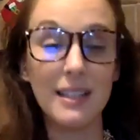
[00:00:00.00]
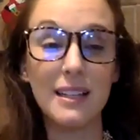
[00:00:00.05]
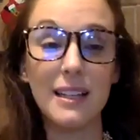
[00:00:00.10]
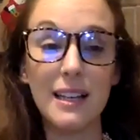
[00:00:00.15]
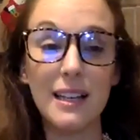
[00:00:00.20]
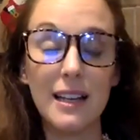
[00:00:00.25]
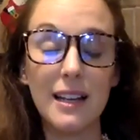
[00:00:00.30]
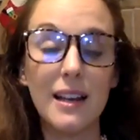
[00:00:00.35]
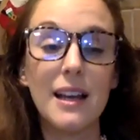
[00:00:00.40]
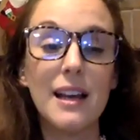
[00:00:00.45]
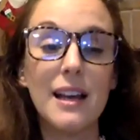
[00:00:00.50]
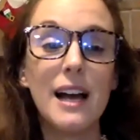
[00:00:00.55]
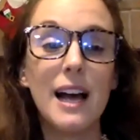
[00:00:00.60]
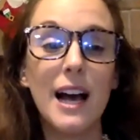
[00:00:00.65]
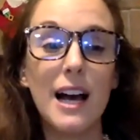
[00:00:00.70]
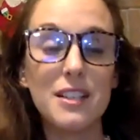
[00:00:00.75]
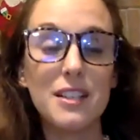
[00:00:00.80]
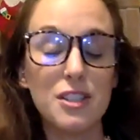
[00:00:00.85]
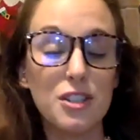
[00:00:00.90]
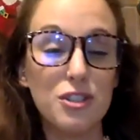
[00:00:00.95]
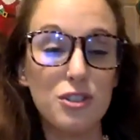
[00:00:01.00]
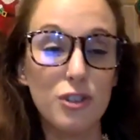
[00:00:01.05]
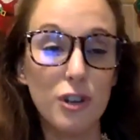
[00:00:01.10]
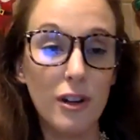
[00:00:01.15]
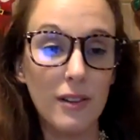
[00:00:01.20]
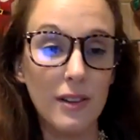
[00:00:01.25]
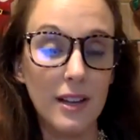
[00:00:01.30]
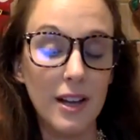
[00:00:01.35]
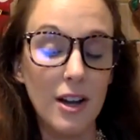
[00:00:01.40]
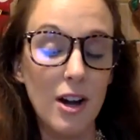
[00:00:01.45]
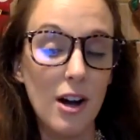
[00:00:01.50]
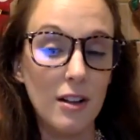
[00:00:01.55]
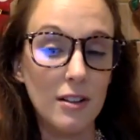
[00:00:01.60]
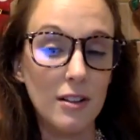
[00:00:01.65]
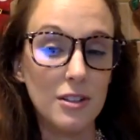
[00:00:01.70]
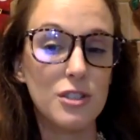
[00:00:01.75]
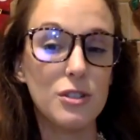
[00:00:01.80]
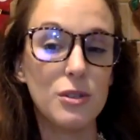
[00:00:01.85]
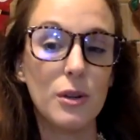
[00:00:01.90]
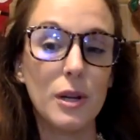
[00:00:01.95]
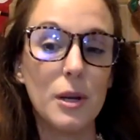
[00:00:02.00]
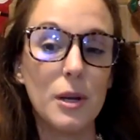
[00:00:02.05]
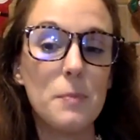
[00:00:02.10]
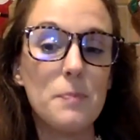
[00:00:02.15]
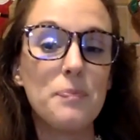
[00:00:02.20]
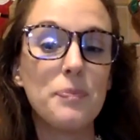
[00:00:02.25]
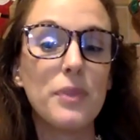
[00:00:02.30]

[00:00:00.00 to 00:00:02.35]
needed as a struggling college student.